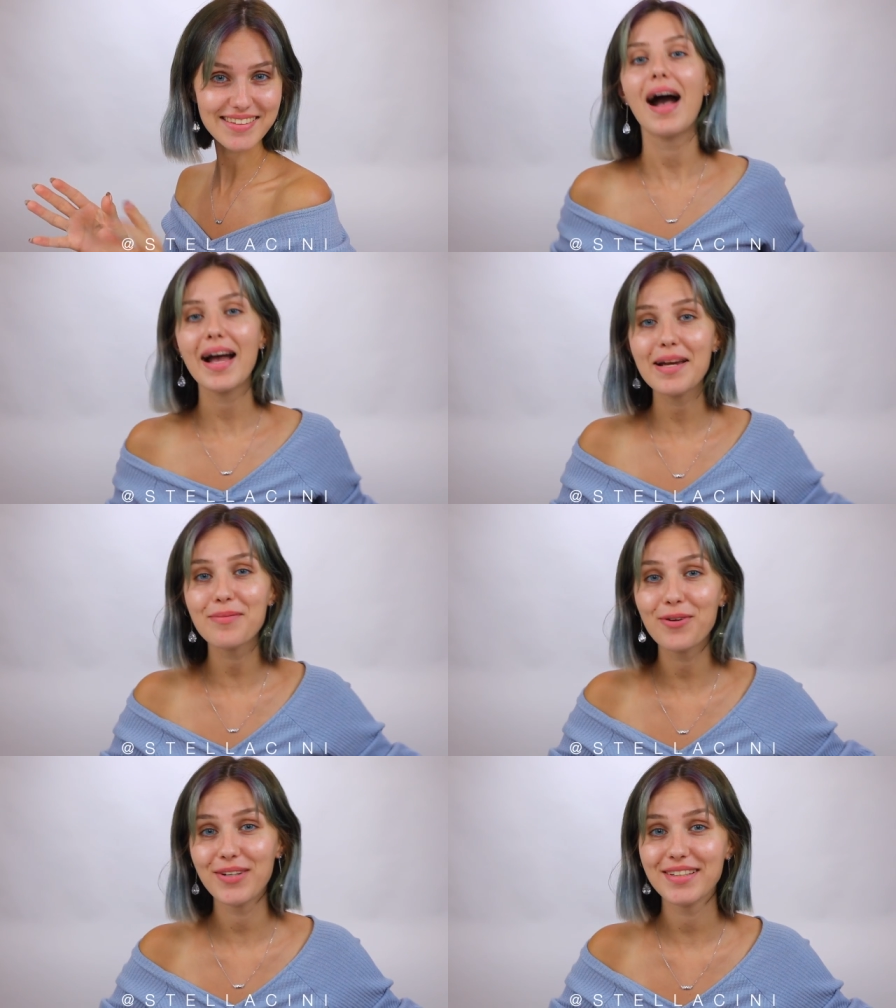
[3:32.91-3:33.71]
I
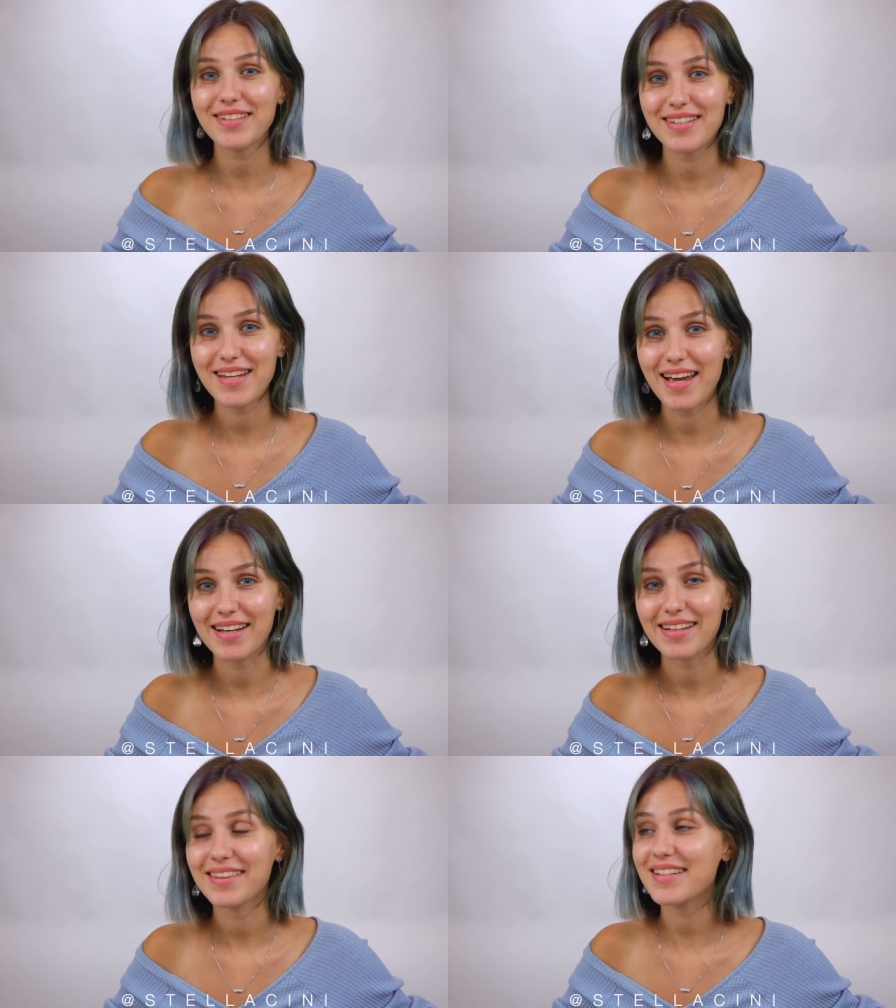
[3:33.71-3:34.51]
am going to
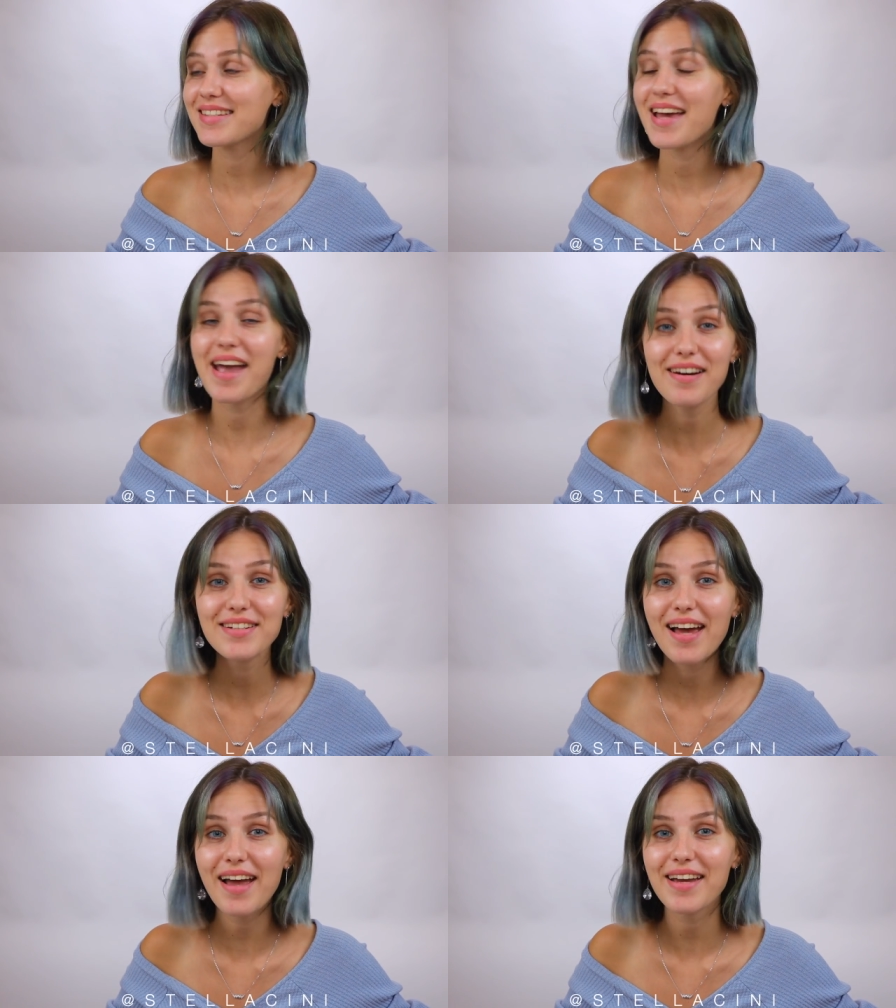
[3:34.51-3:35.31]
take this hair
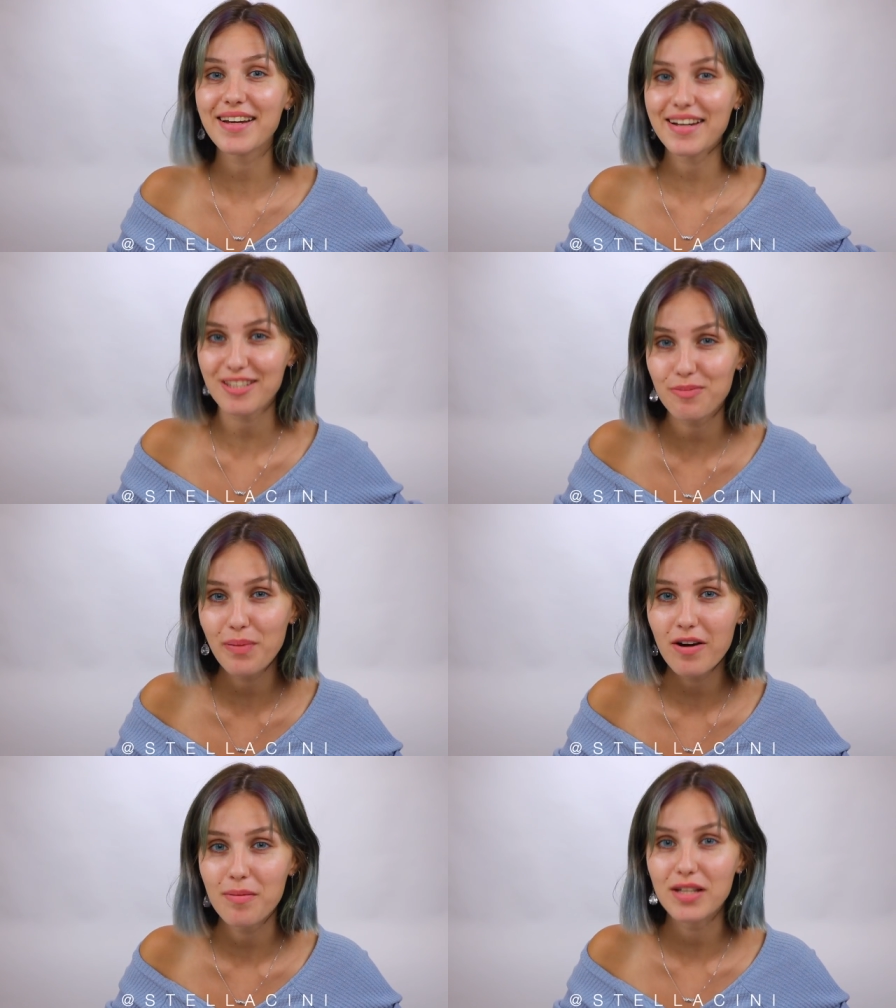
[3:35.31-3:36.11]
dyeing
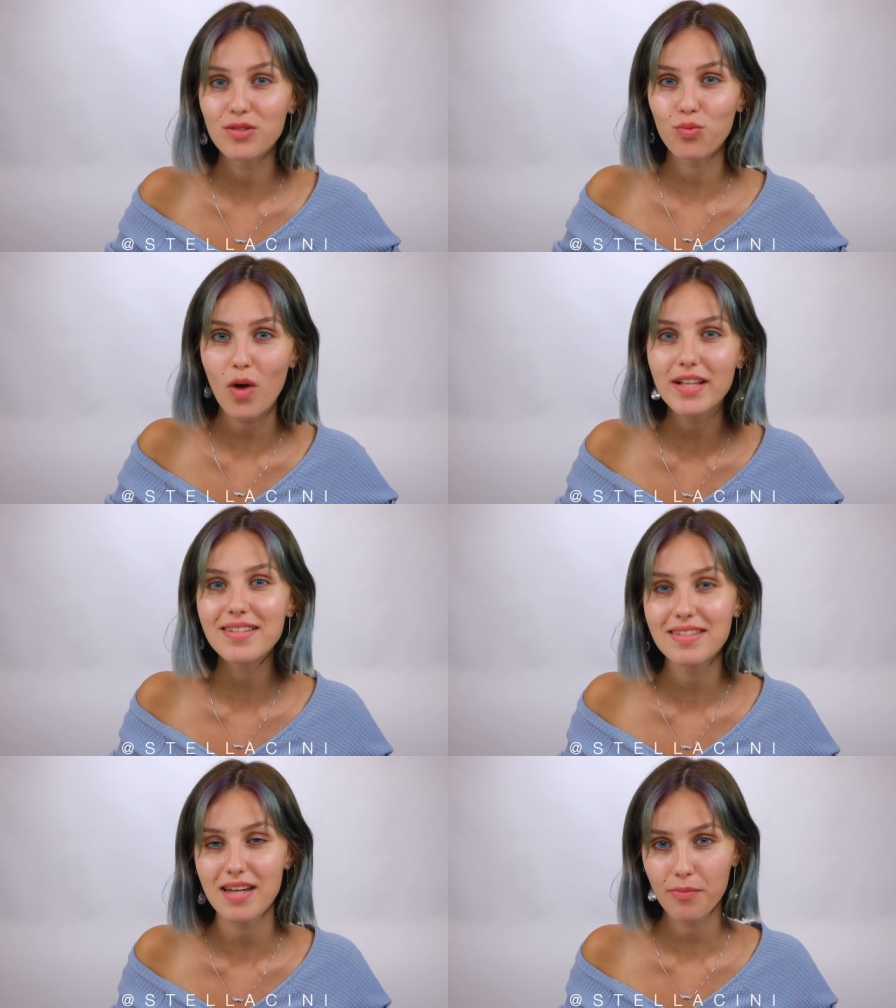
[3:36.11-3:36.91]
experiment one
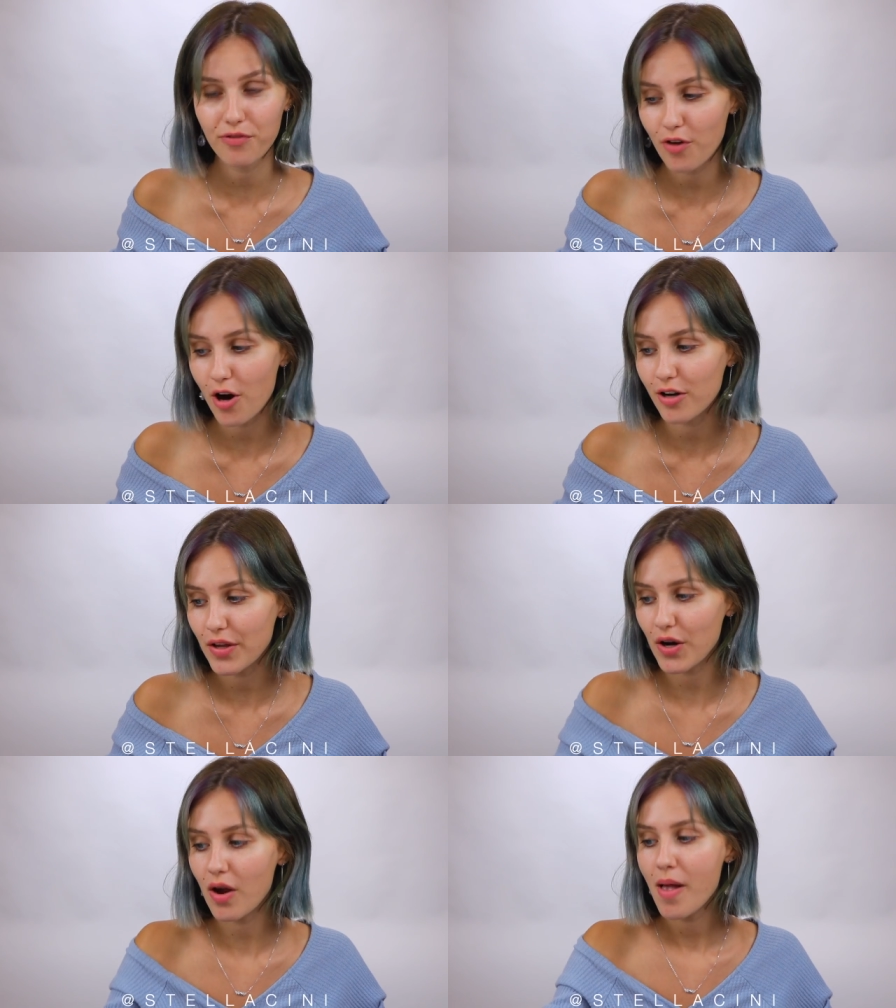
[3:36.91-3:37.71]
step
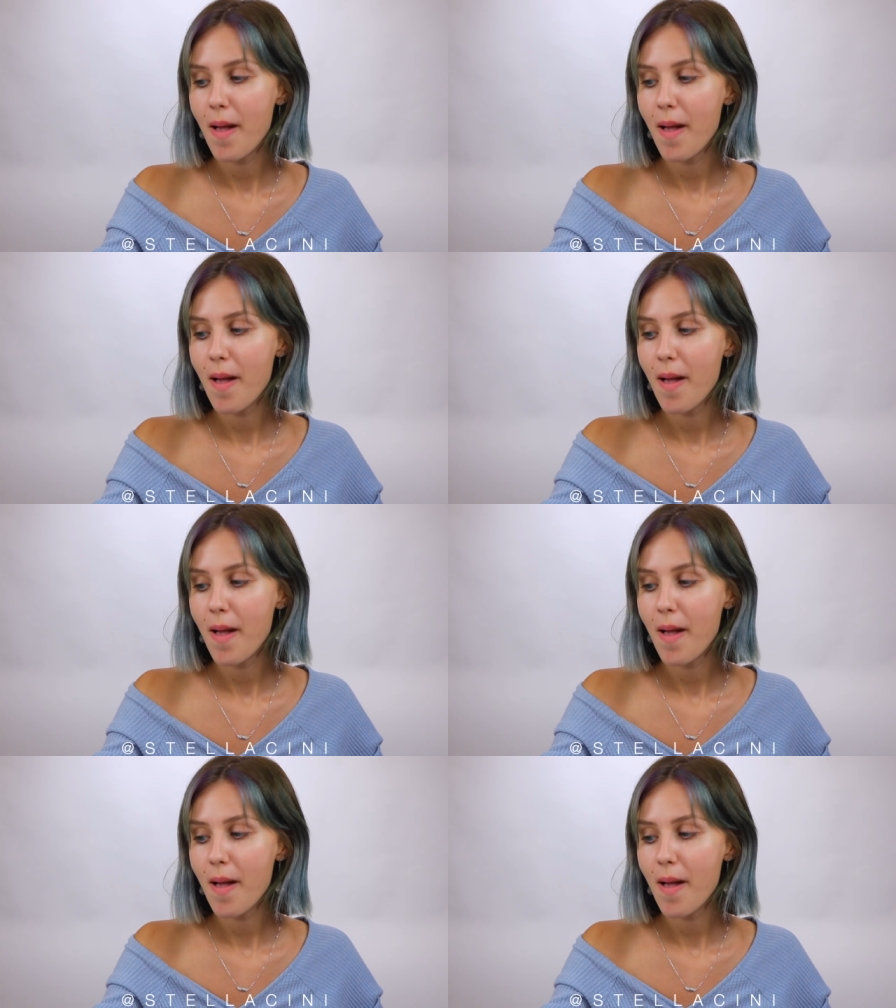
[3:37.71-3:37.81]
further